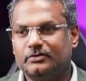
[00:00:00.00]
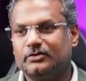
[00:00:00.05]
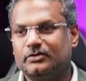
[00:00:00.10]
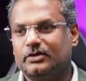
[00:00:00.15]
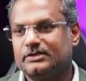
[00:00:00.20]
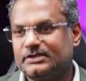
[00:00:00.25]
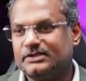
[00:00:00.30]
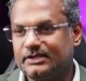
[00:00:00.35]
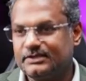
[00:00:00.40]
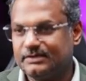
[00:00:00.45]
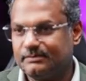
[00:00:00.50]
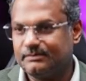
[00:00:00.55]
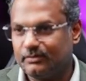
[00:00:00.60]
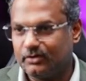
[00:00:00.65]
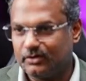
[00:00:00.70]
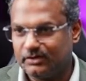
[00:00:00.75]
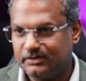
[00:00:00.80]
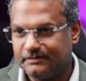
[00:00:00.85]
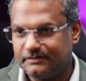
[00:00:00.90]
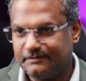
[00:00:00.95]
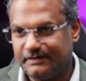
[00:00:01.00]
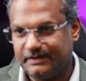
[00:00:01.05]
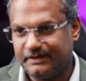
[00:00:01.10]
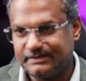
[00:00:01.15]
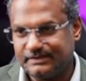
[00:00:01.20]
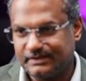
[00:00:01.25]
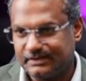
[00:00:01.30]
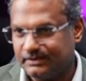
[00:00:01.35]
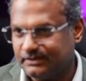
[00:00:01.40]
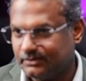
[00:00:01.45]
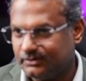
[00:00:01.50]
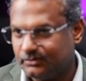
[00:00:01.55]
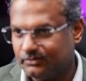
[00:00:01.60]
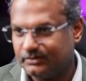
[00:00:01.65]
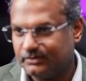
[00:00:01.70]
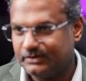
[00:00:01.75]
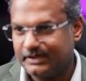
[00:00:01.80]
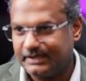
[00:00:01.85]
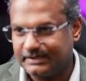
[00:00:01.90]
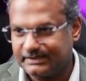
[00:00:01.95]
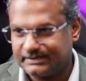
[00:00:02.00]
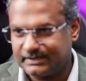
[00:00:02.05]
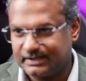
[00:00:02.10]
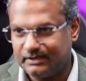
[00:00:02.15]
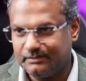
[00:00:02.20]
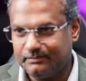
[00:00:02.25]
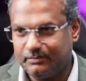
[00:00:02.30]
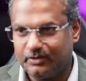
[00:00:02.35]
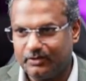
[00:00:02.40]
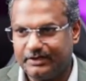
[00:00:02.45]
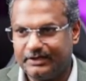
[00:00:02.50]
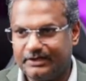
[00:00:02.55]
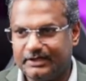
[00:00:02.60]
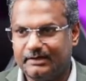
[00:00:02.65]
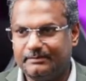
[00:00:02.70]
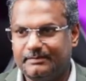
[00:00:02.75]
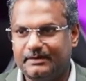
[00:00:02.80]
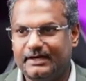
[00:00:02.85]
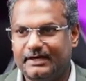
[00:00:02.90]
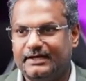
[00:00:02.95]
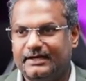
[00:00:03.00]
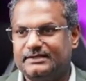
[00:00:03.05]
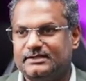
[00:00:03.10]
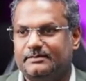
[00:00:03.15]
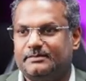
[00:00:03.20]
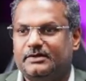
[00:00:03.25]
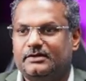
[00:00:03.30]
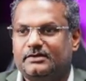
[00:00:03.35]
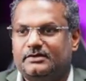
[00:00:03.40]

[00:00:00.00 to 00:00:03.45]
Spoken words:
Do not change the model's face, skin tone, hairstyle, body type, age,